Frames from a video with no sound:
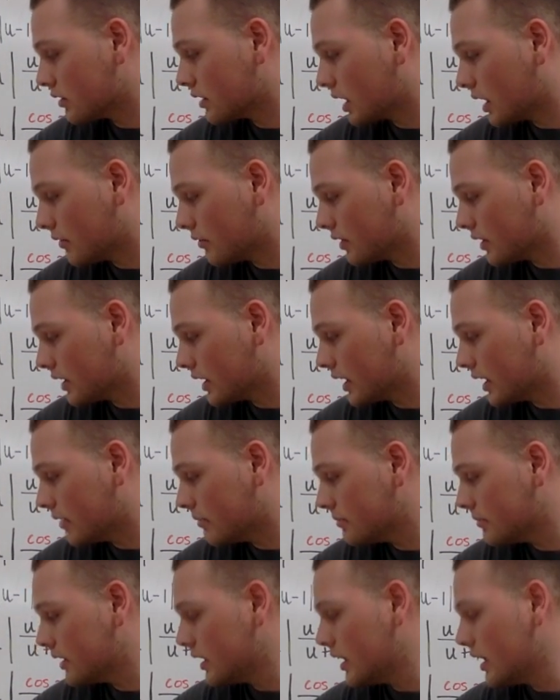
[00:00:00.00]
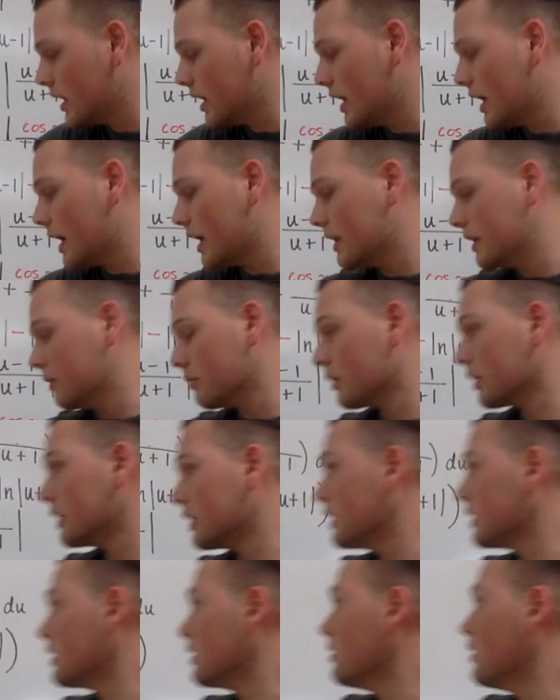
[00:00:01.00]
cover it up, and then we're
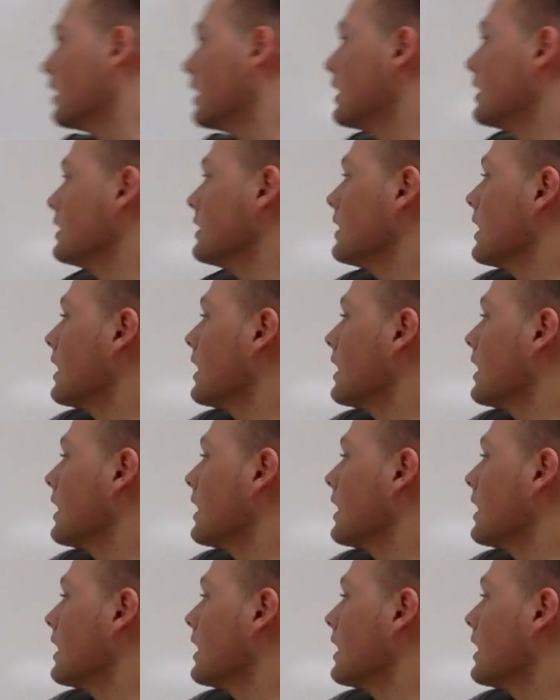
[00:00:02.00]
going to go ahead and